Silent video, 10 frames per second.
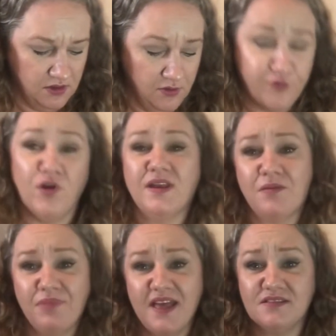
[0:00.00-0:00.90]

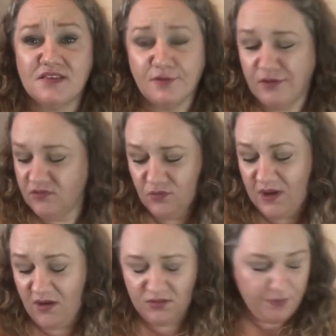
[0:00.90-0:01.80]
I don't know why
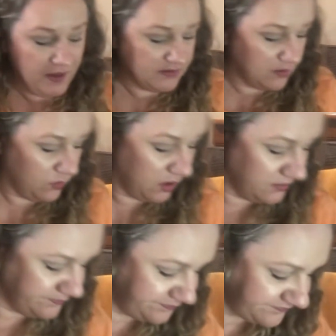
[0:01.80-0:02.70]
I only picked up one.
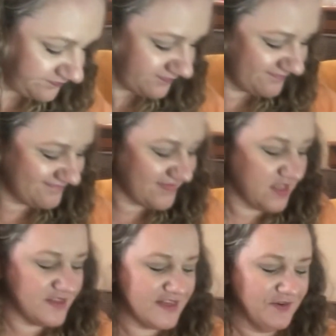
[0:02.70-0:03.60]

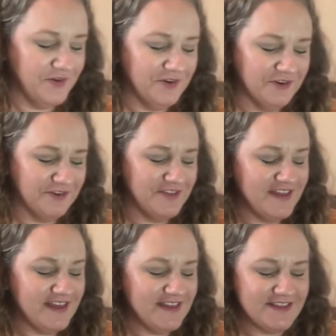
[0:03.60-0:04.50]
So
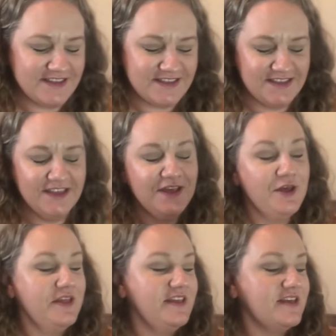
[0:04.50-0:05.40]
these
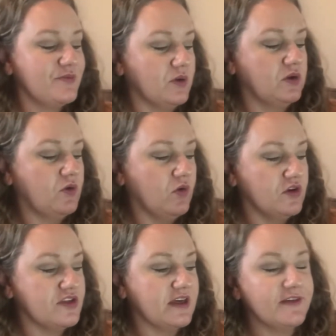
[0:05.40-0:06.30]
were
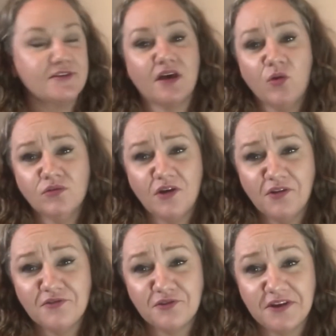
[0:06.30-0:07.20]
gorgeous. All
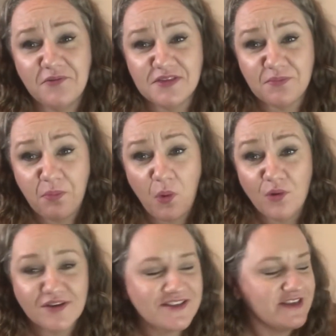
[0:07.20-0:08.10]
I've got now is a
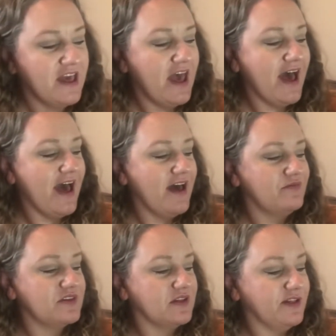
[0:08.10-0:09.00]
box.
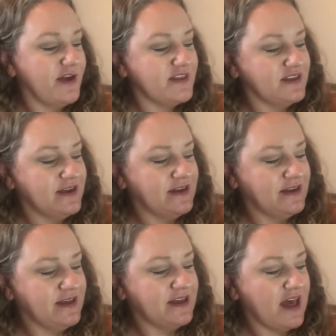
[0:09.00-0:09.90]
So they're less than
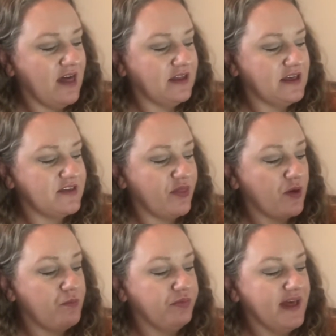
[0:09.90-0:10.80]
99 calories. They're
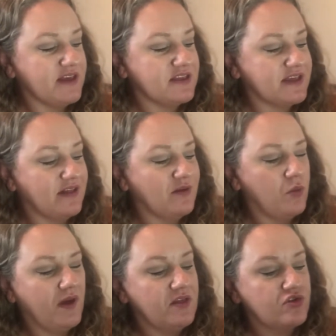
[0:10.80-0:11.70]
bliss, and they're
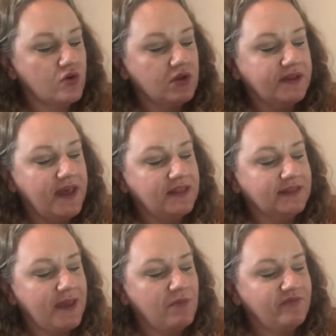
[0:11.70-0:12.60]
white chocolate and
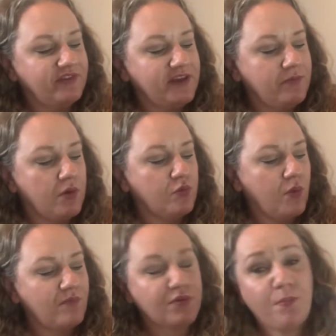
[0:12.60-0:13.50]
lemon flavoured
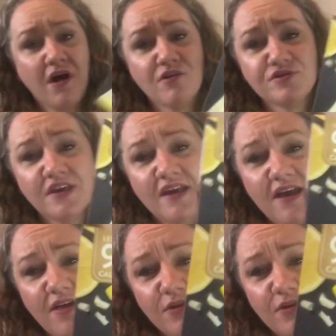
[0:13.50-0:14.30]
whipped bars, and they're